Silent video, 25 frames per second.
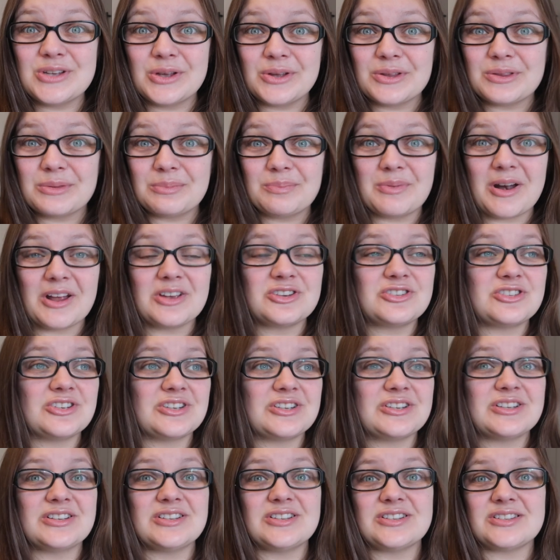
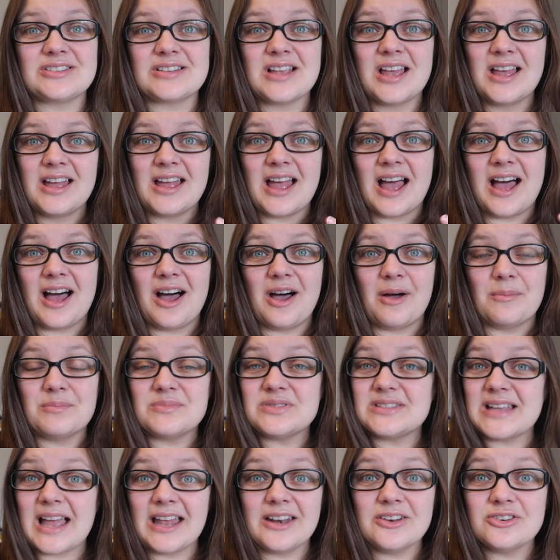toothbrushes,
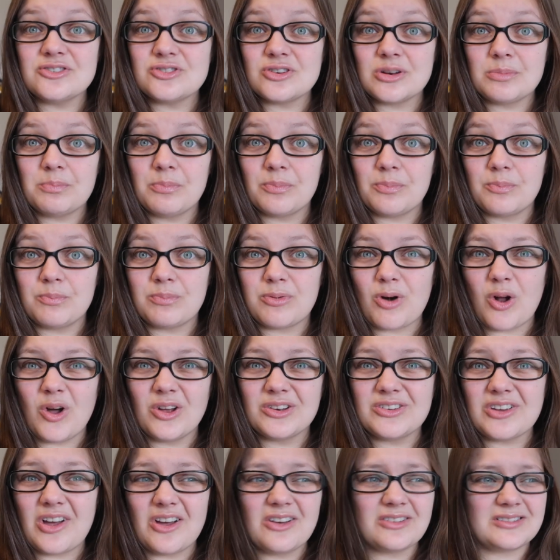sanitary
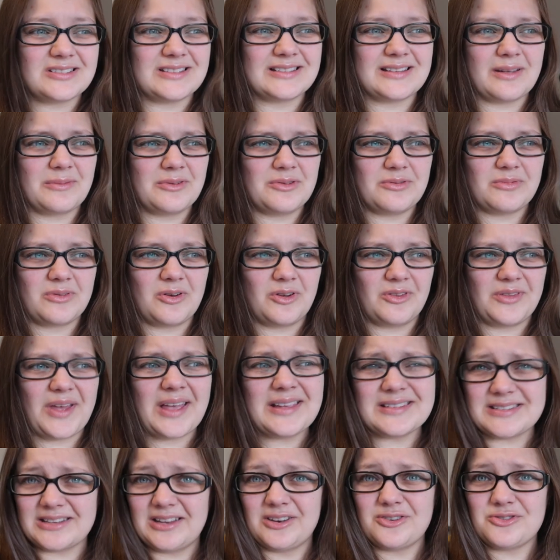products. Is that what you call
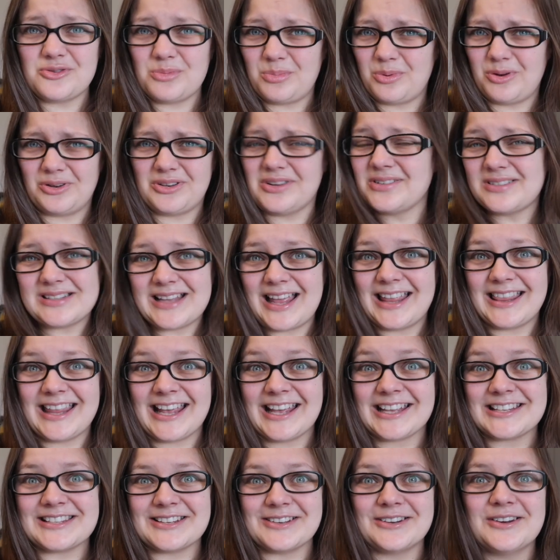that? Sanitary products? I
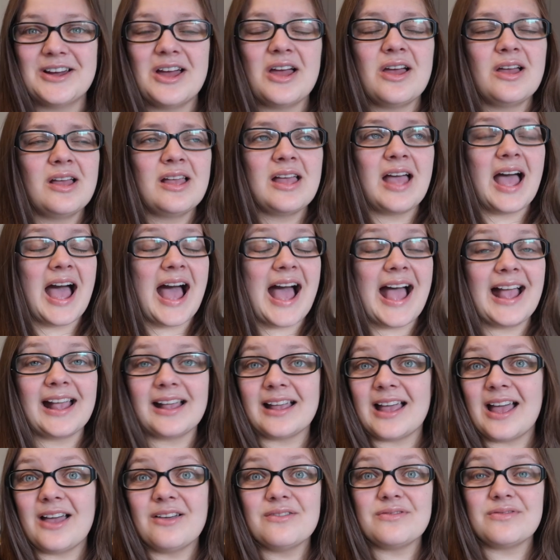think so. I
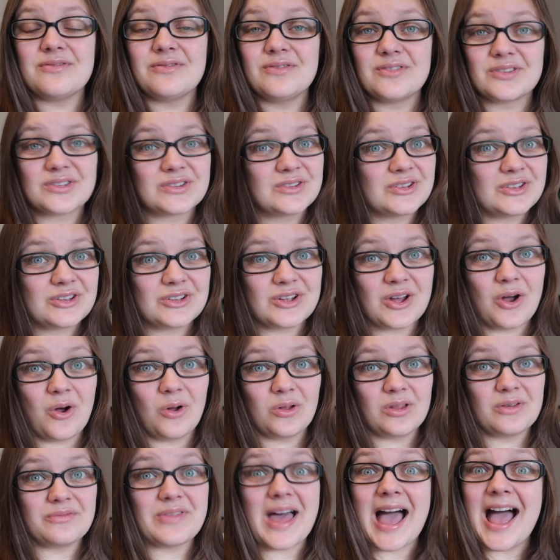have
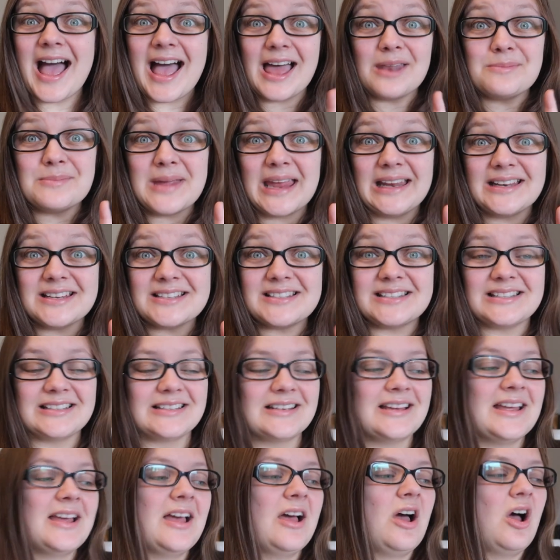all of that and
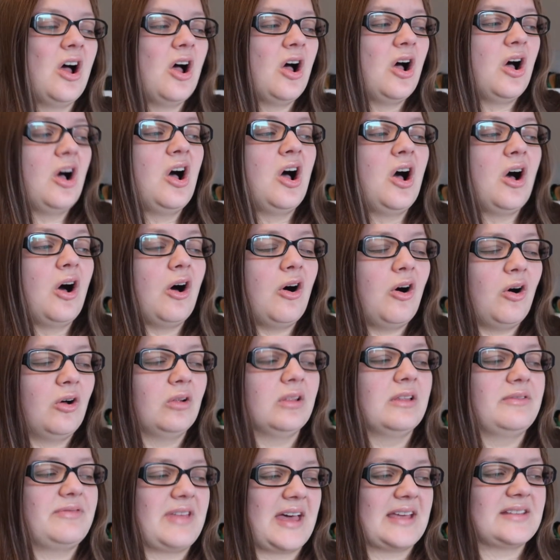medicine,
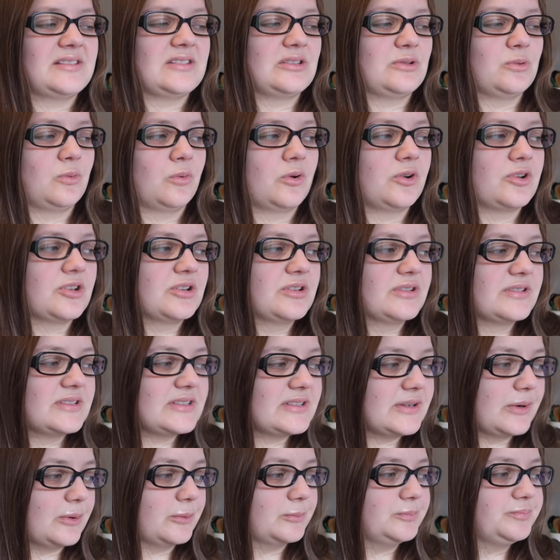all of that stored.
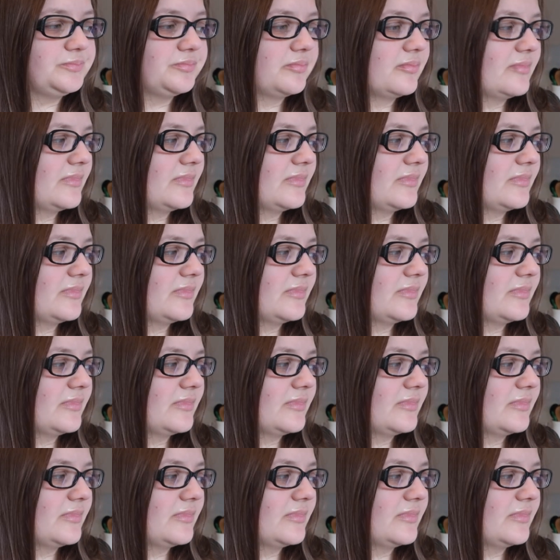So